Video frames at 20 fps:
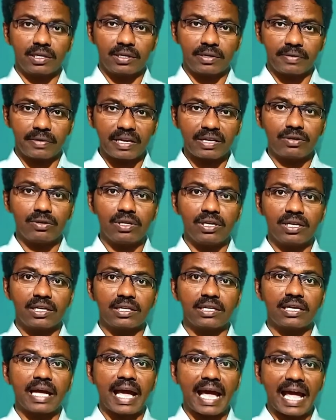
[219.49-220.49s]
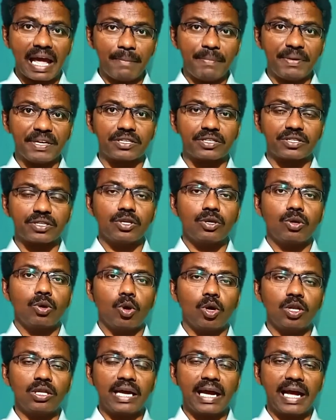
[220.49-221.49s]
regularly, habit,
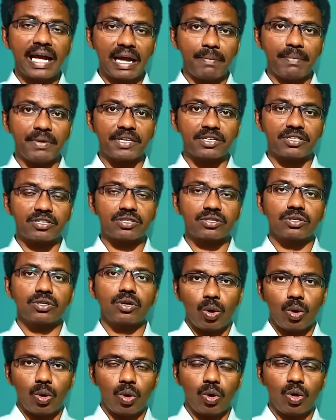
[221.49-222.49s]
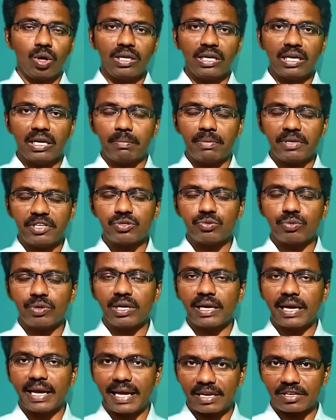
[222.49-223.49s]
all the habits, all
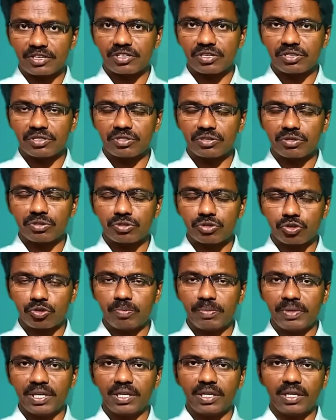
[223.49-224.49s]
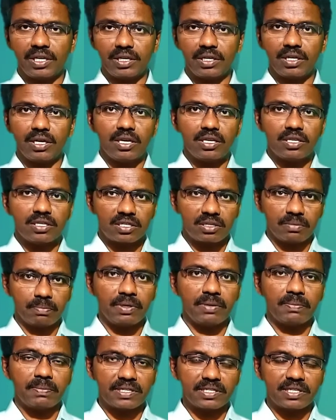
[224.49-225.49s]
habitual actions should be in
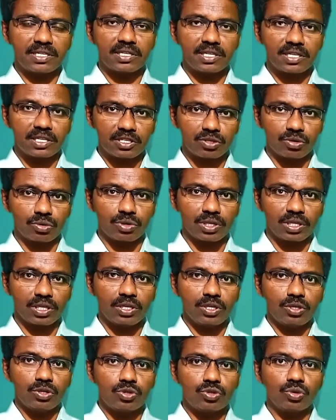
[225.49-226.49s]
simple present tense only.